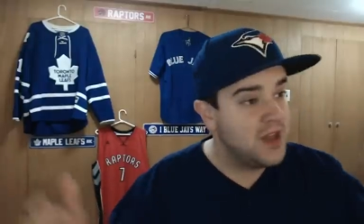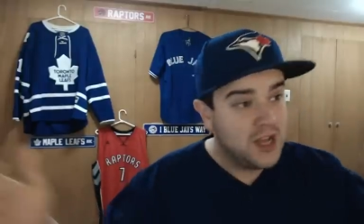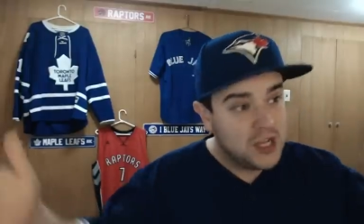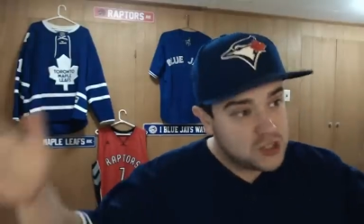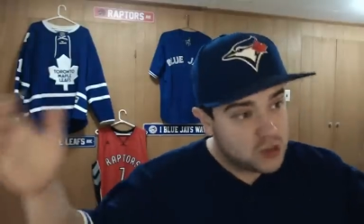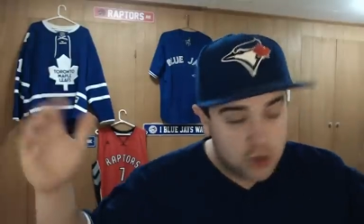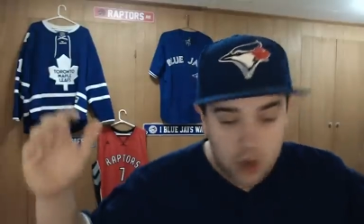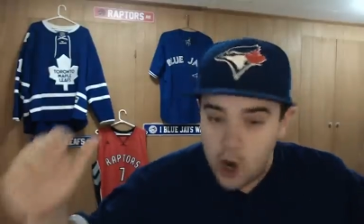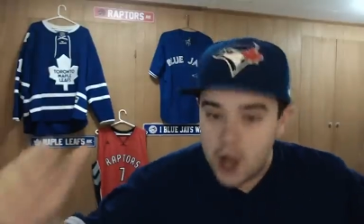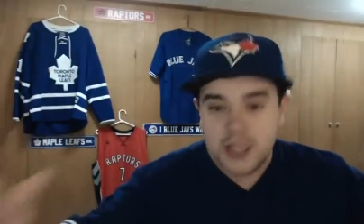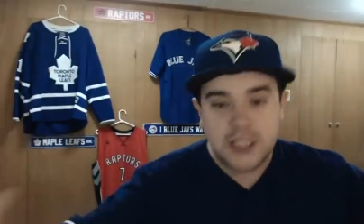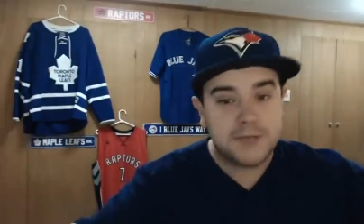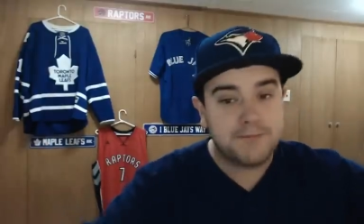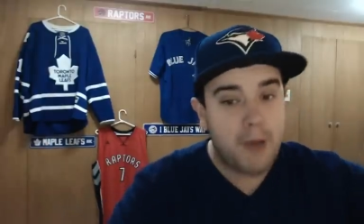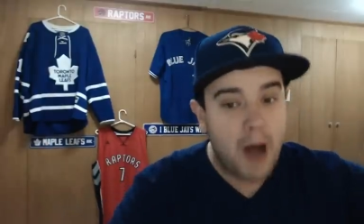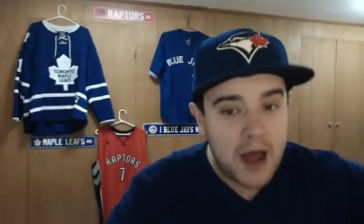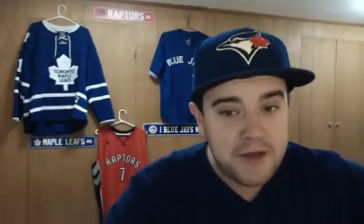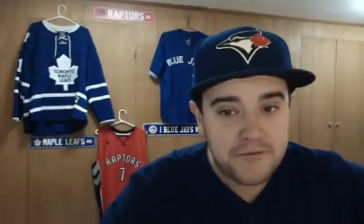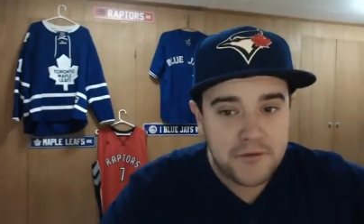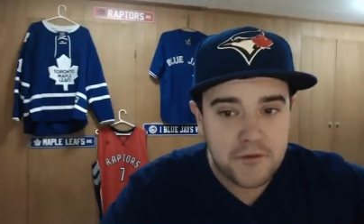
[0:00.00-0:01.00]
So good
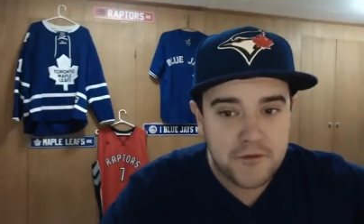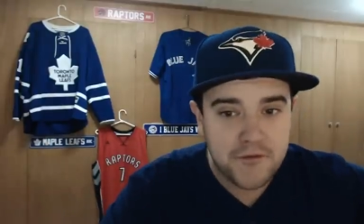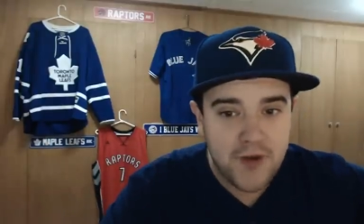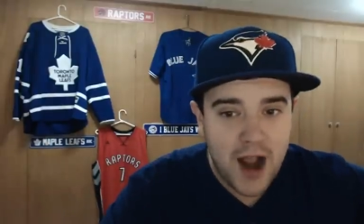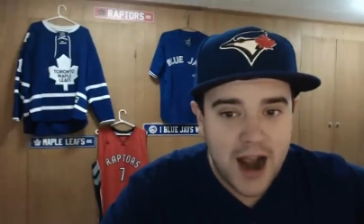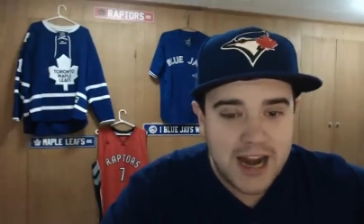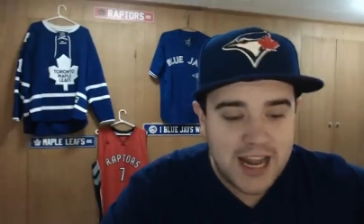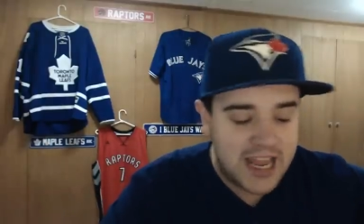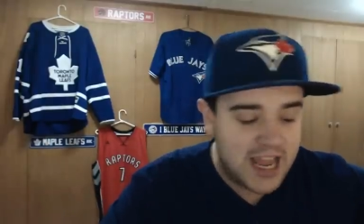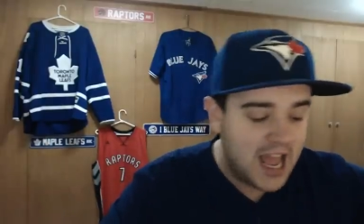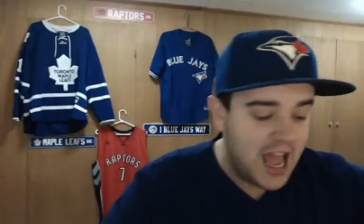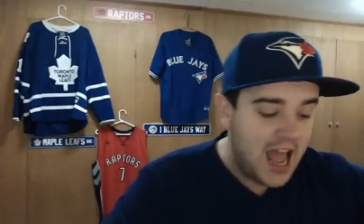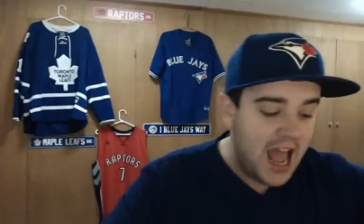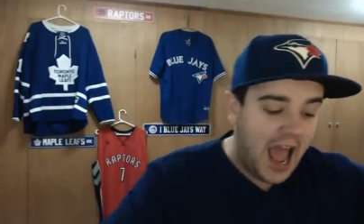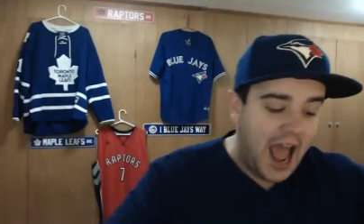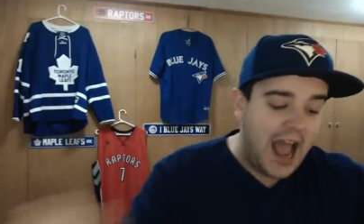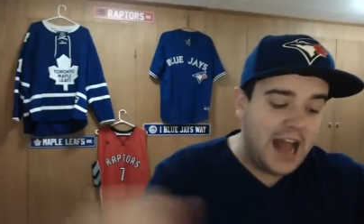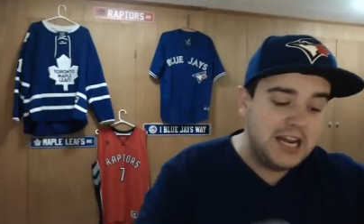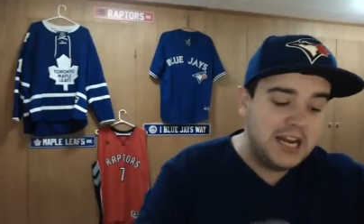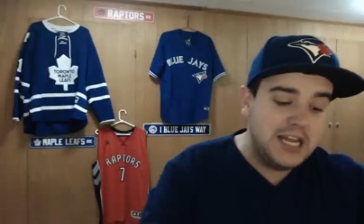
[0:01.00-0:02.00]
spot for Freddie,
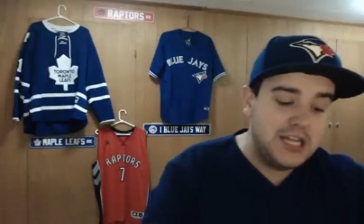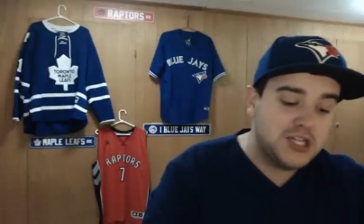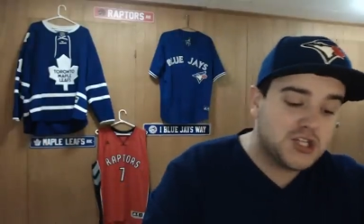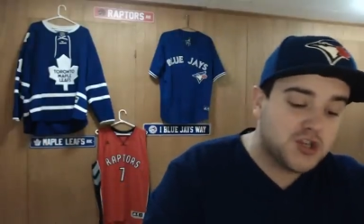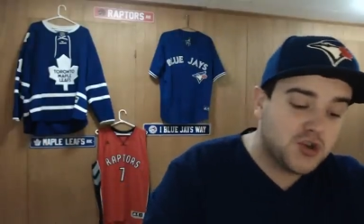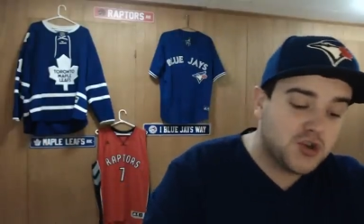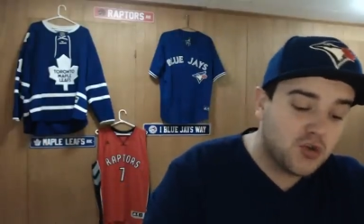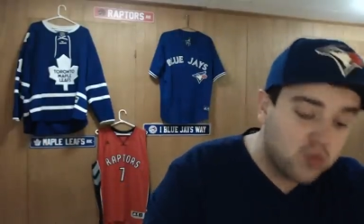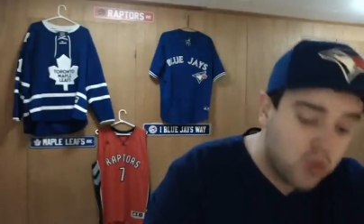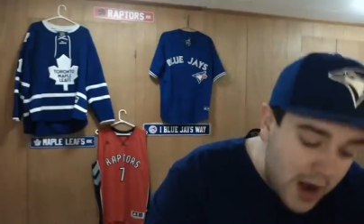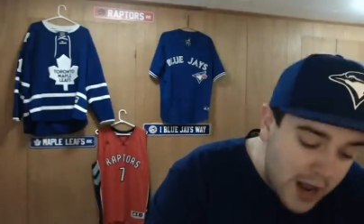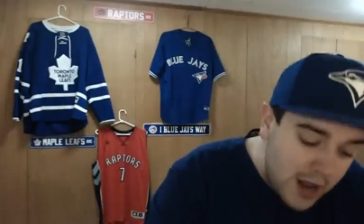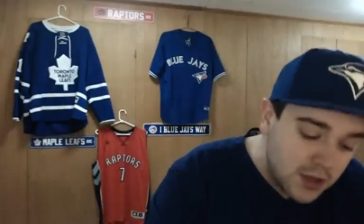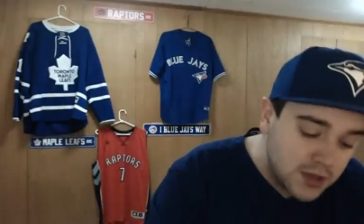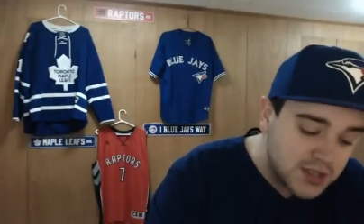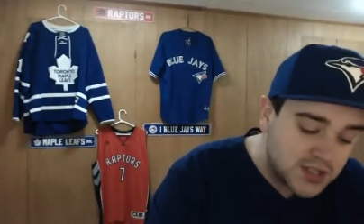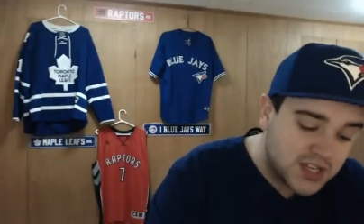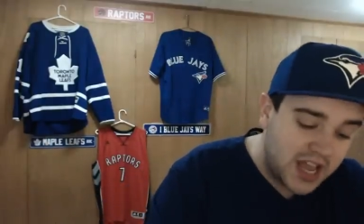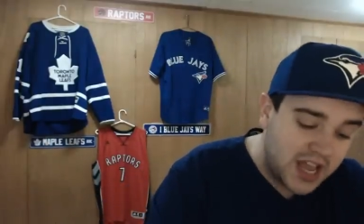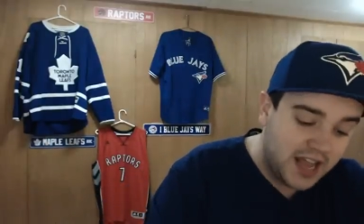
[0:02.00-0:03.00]
and he
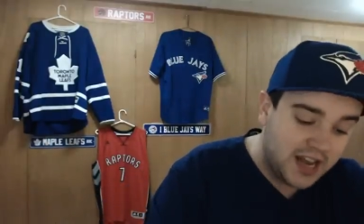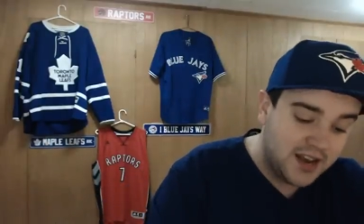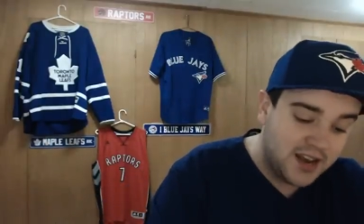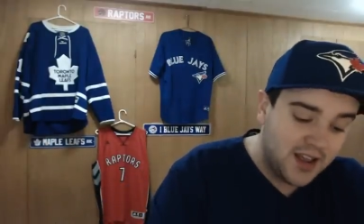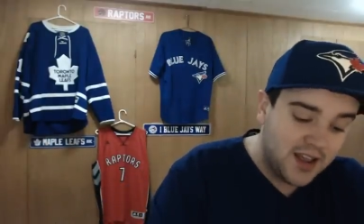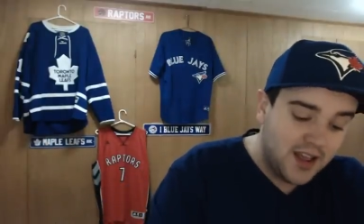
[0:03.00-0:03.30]
drills it.